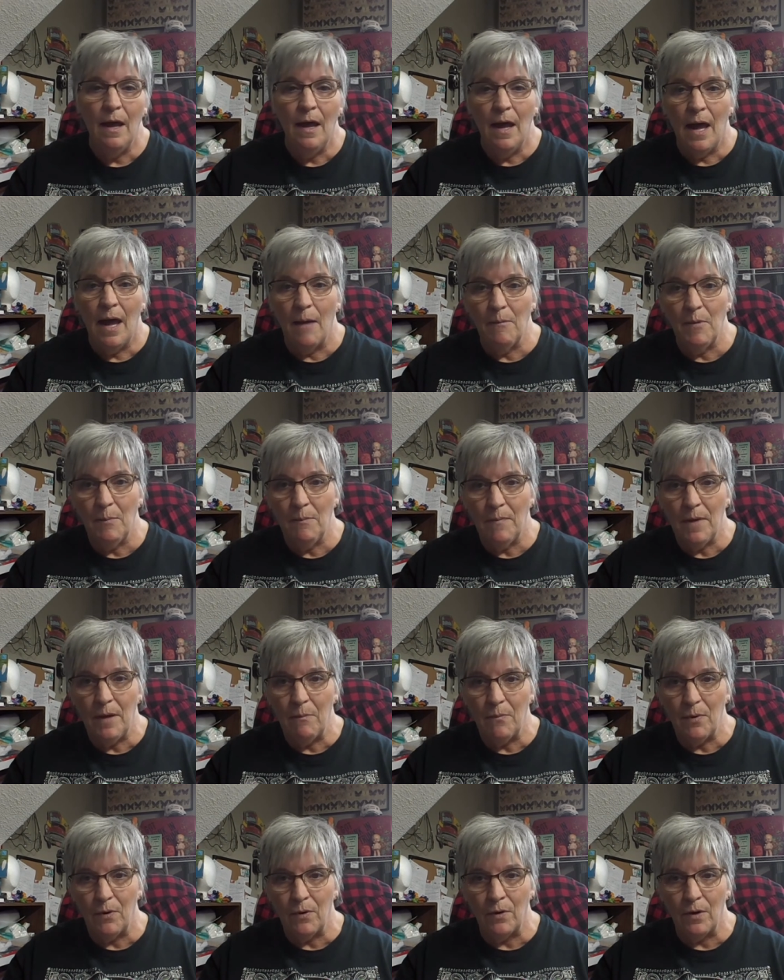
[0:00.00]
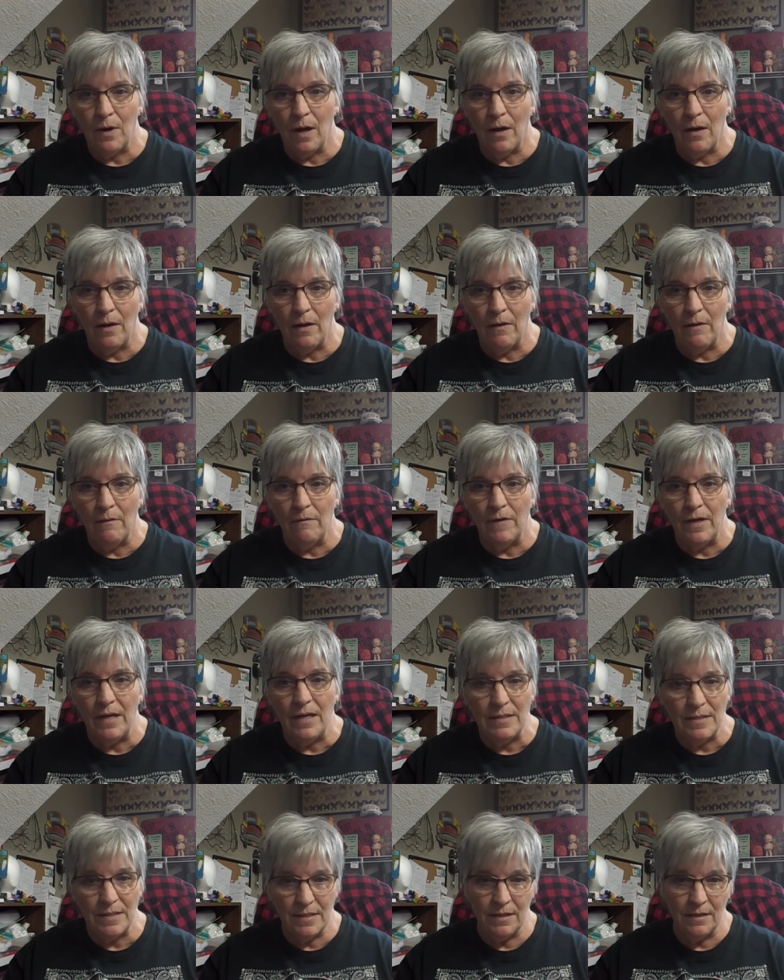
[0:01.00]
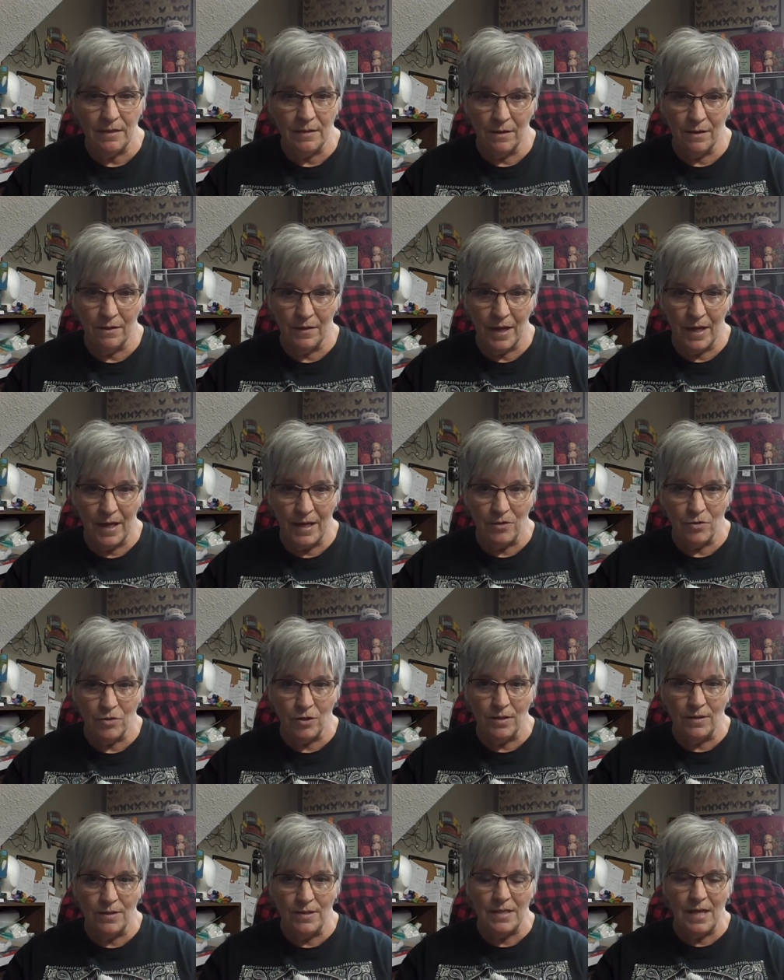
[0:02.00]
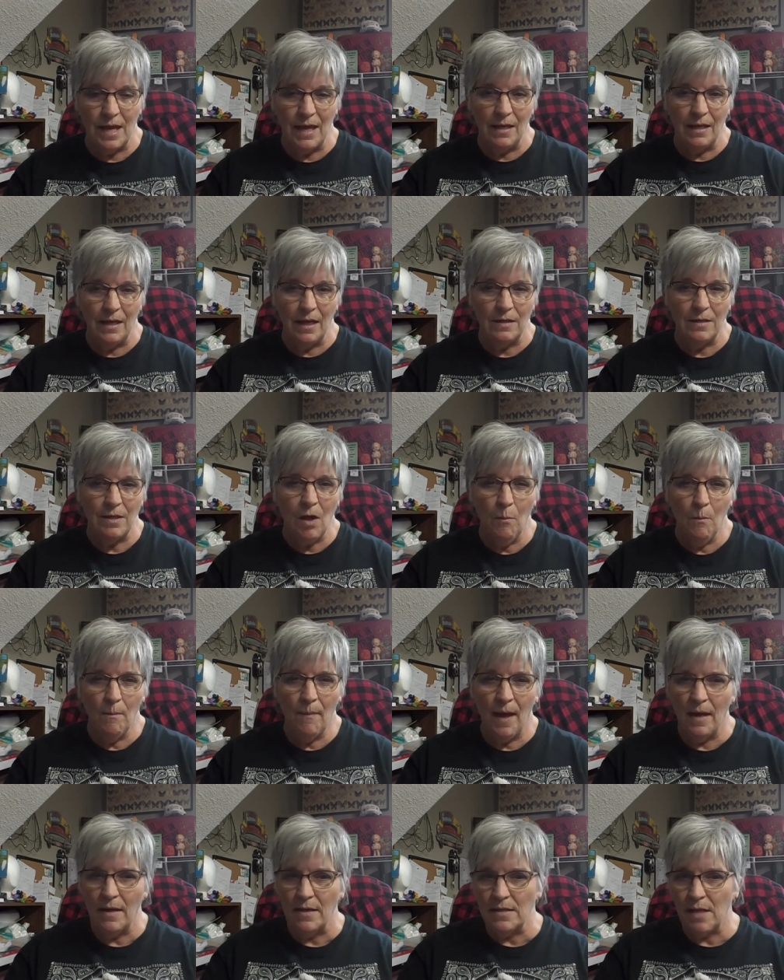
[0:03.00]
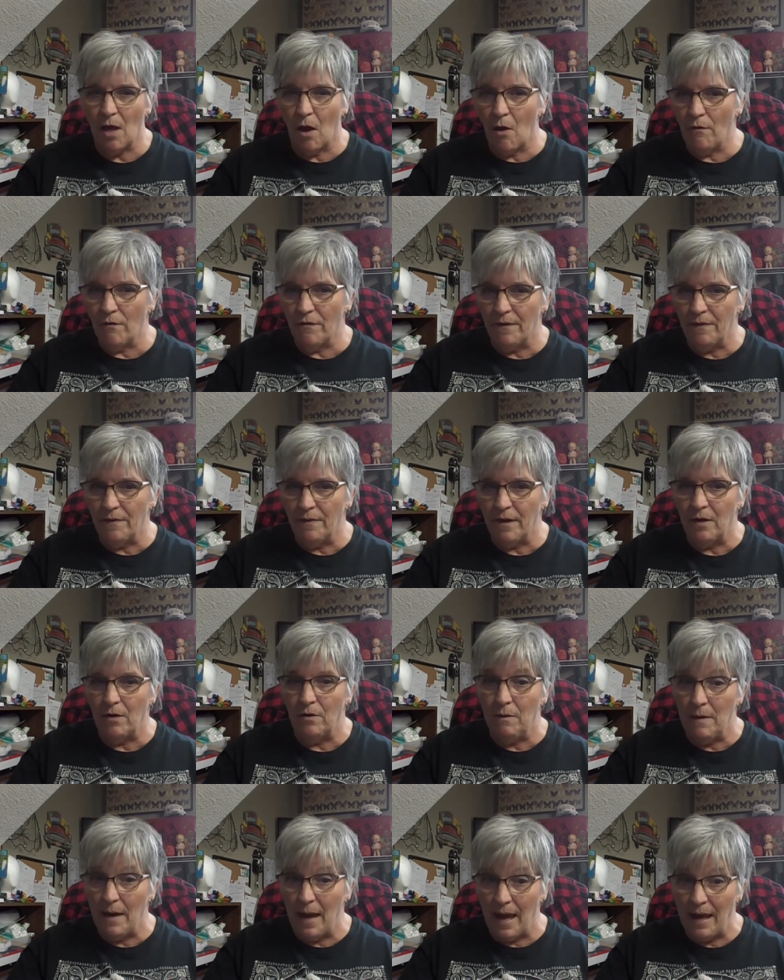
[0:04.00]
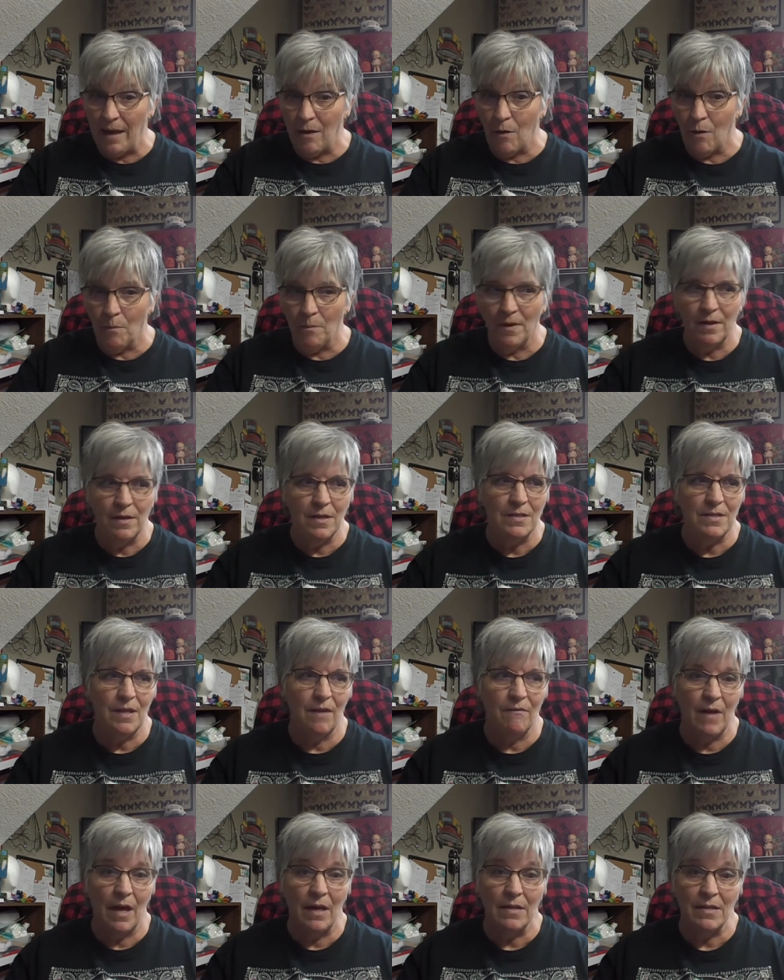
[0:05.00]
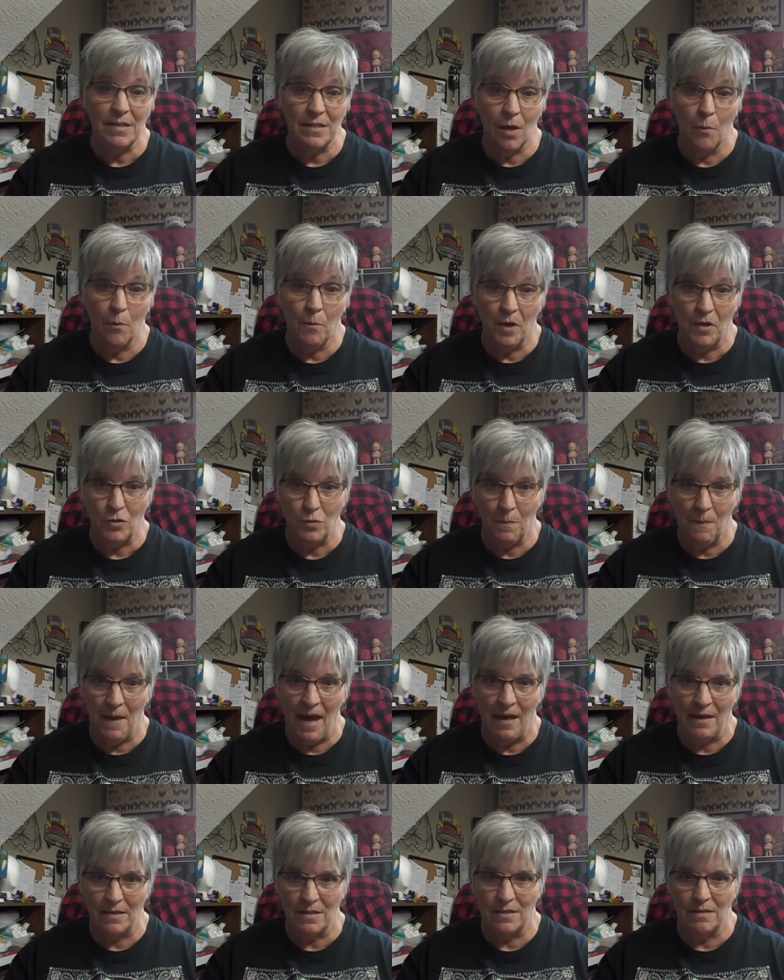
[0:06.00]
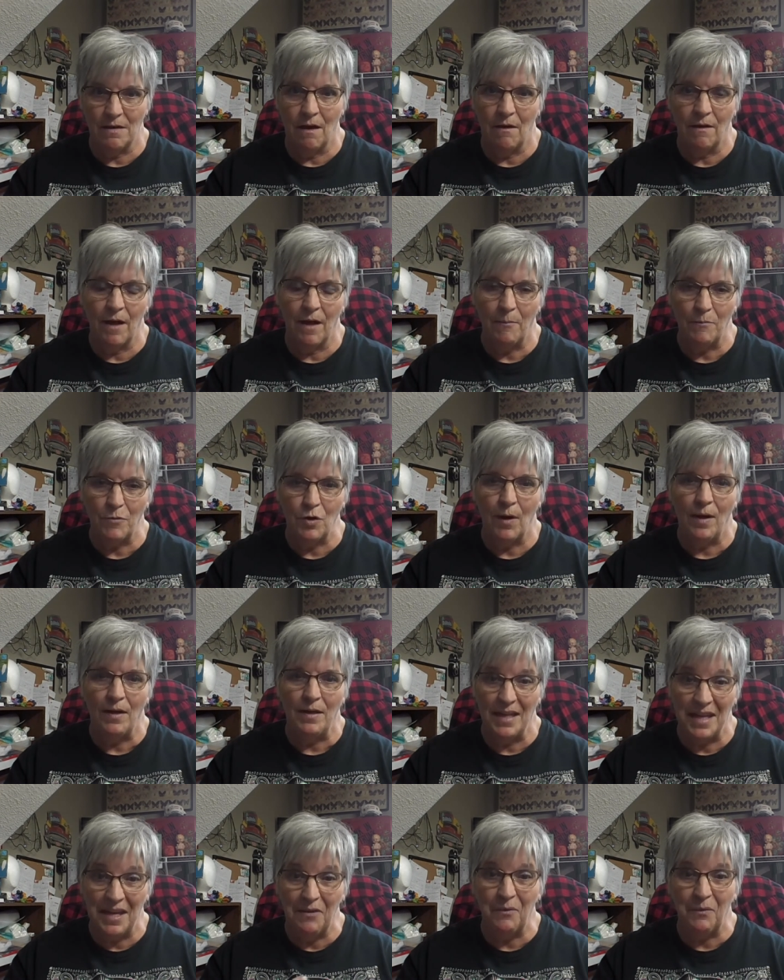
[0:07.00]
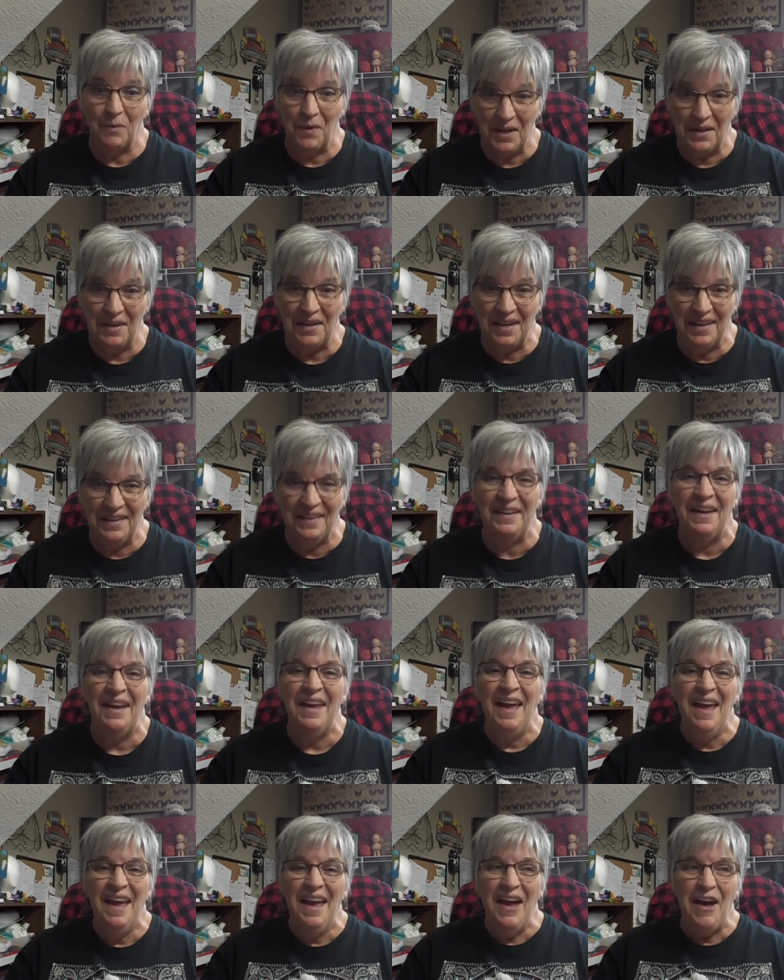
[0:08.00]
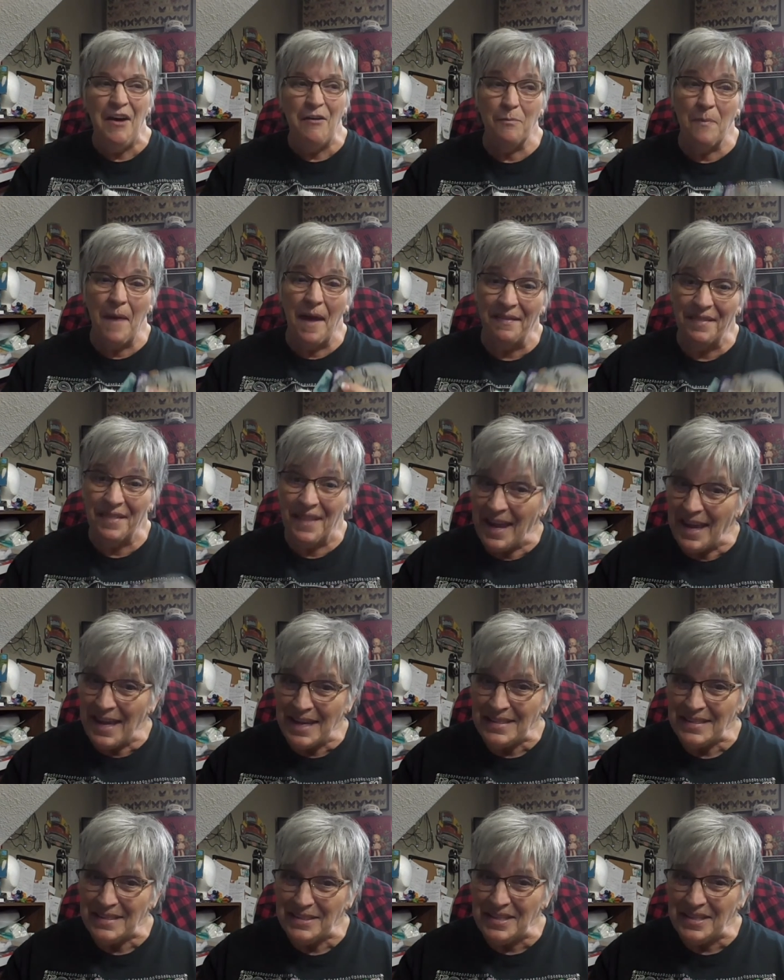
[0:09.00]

I'm a member of Instant Collections, and I don't buy as often there now because I've got so much back stock. I'm trying to get rid of my last